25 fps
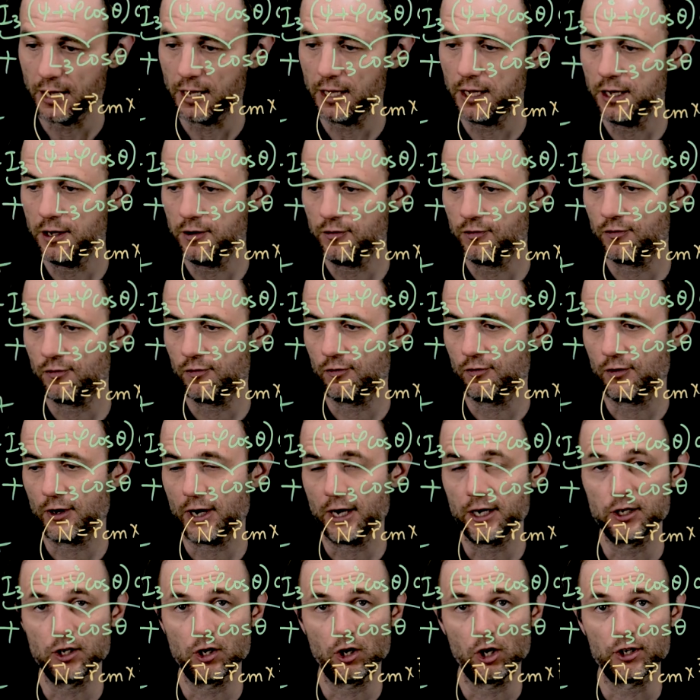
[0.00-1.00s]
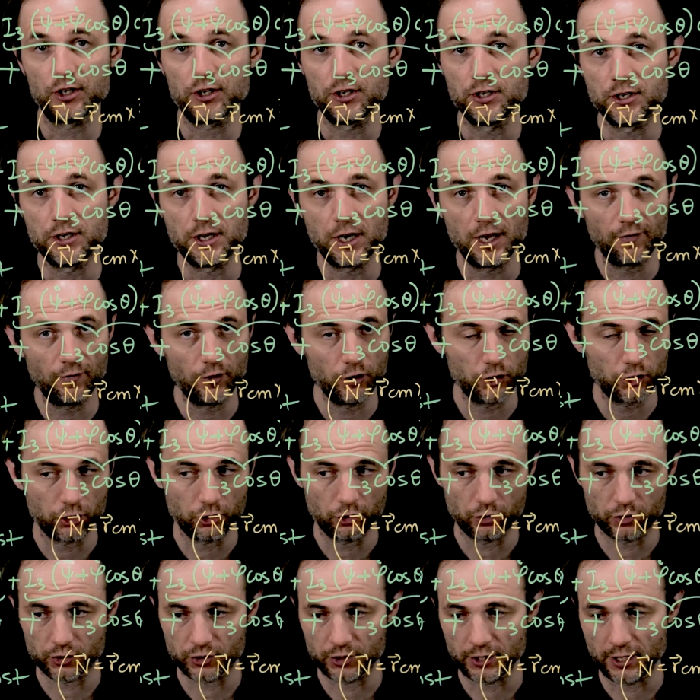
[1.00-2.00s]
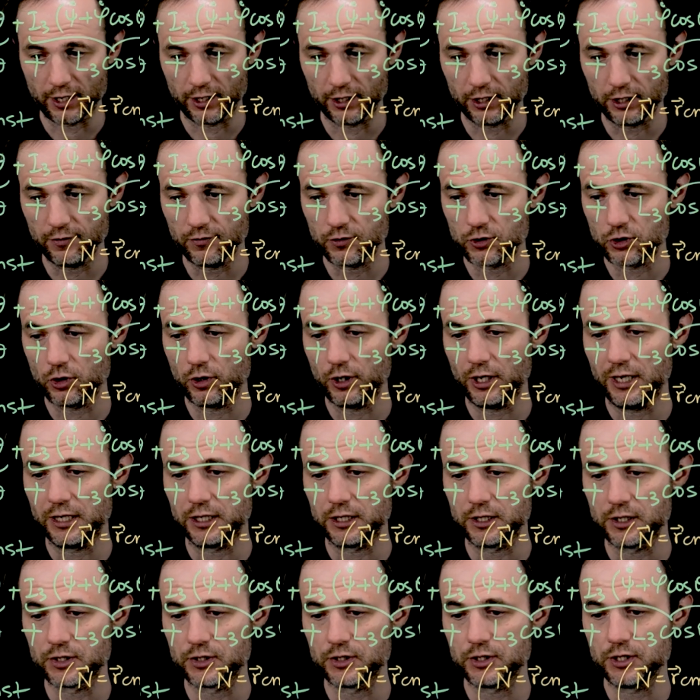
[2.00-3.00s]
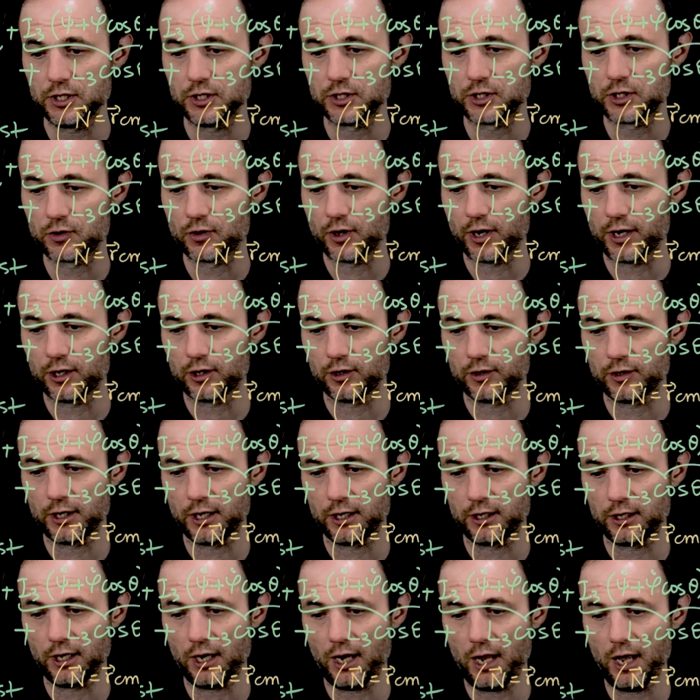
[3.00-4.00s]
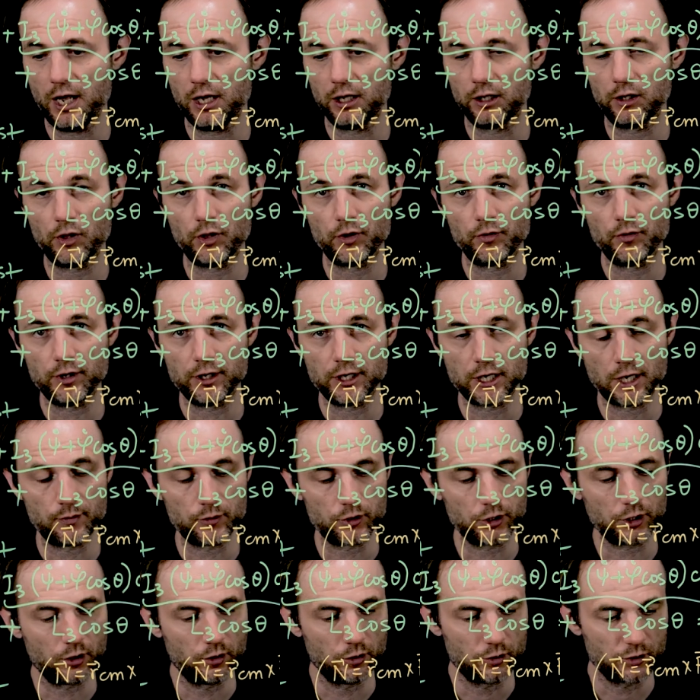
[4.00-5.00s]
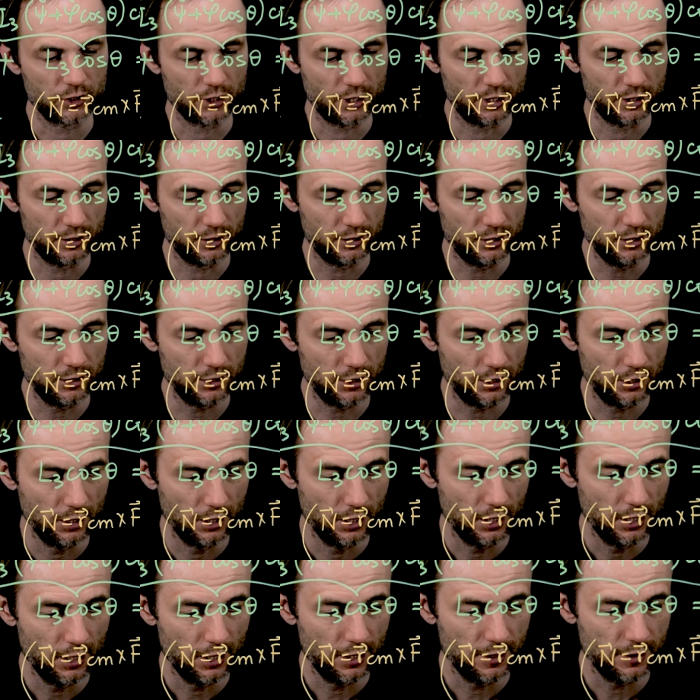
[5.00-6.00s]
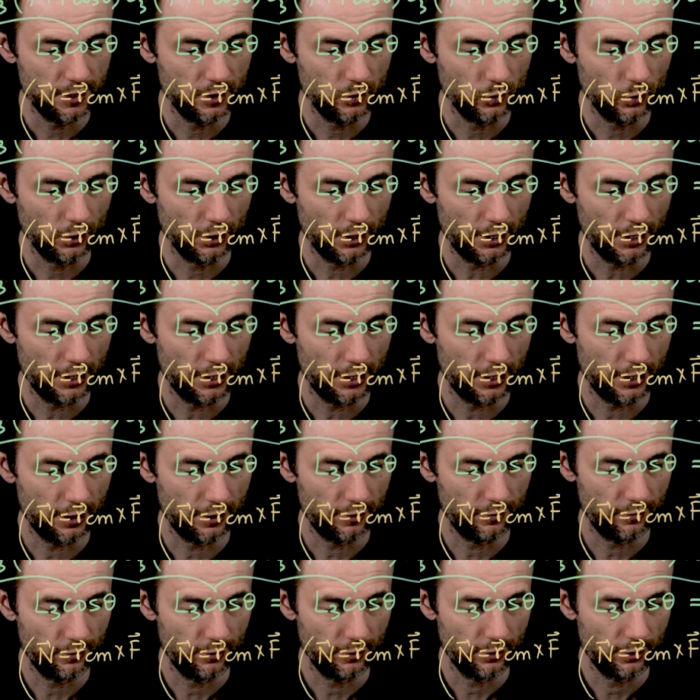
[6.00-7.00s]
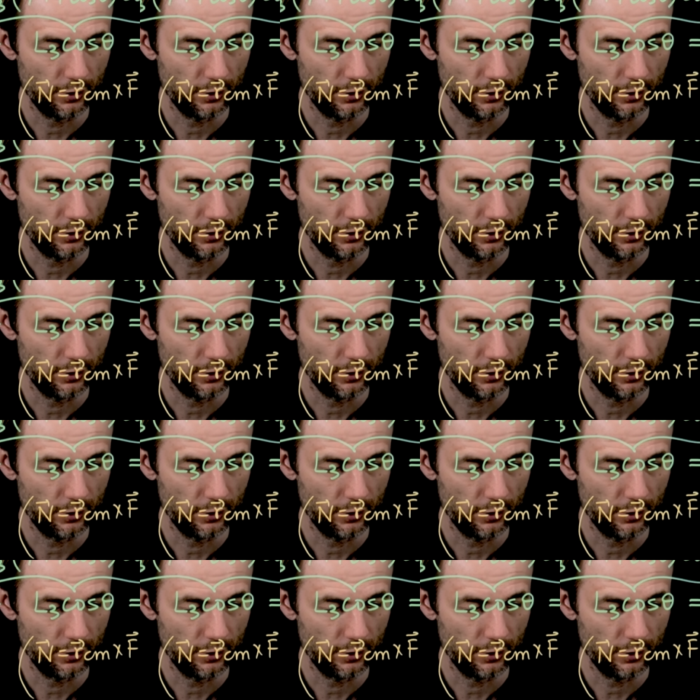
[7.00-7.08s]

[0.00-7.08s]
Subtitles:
If phi dot never turns negative, so LZ is greater than L3 times cosine theta, then we'll have